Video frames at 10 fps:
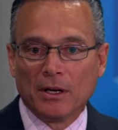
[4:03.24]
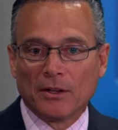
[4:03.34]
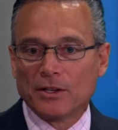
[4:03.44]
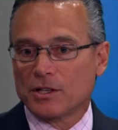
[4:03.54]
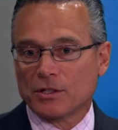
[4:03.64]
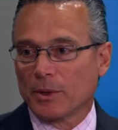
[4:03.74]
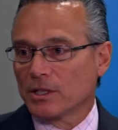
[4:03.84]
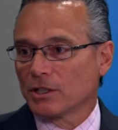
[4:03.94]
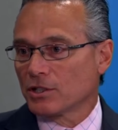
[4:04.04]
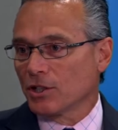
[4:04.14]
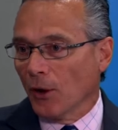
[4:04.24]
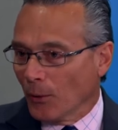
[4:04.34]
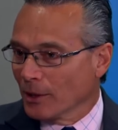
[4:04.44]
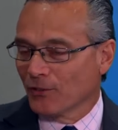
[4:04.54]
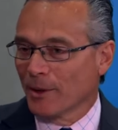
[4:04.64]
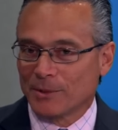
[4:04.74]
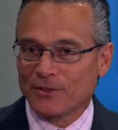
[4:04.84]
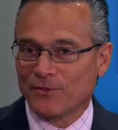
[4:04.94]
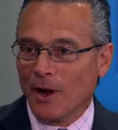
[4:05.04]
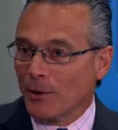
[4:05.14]
the situation is totally flipped.
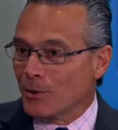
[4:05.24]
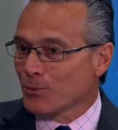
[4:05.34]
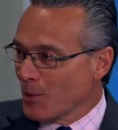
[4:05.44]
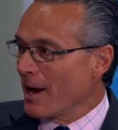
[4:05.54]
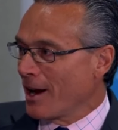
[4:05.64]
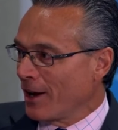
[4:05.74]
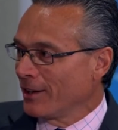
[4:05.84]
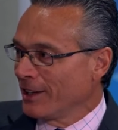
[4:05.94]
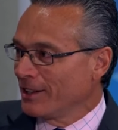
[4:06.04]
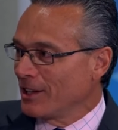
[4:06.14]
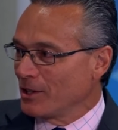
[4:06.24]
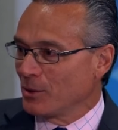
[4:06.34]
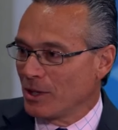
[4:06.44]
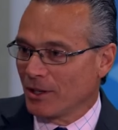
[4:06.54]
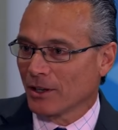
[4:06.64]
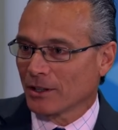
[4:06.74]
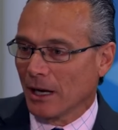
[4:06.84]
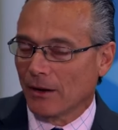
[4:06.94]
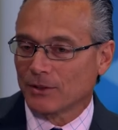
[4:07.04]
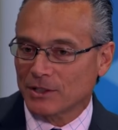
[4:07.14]
It's very rare that you hear
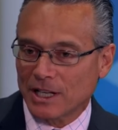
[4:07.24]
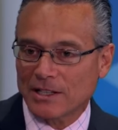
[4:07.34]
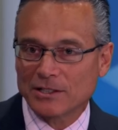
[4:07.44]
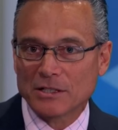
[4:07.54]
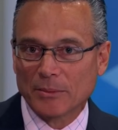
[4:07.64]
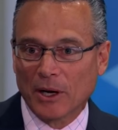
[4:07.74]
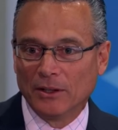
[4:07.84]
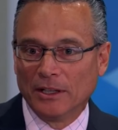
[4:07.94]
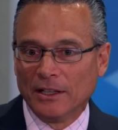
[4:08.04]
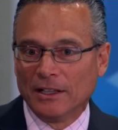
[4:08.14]
conversations about,